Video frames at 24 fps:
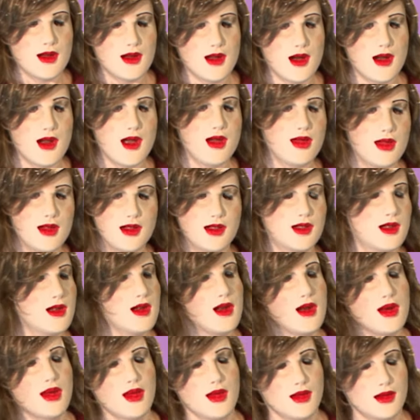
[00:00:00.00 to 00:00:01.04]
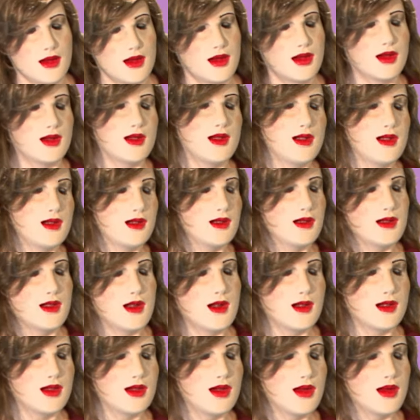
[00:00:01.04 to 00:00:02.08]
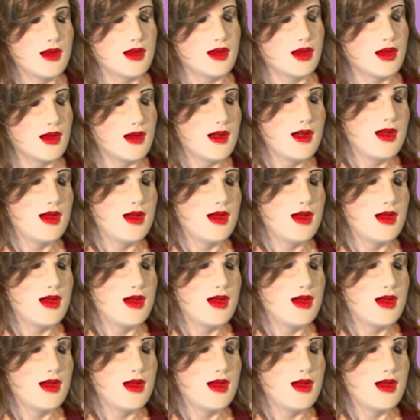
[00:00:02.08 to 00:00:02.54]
not having seen any reviews or anything like that, so it's